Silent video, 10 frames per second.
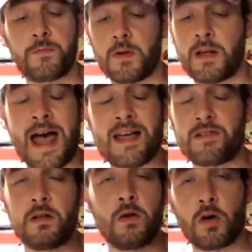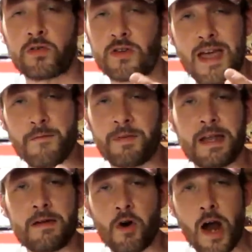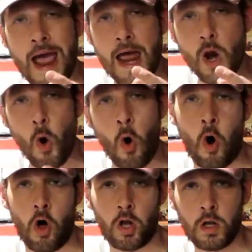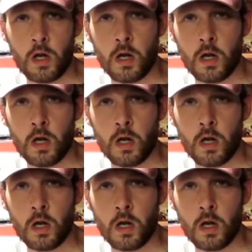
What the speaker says: it hasn't lost flavor at all.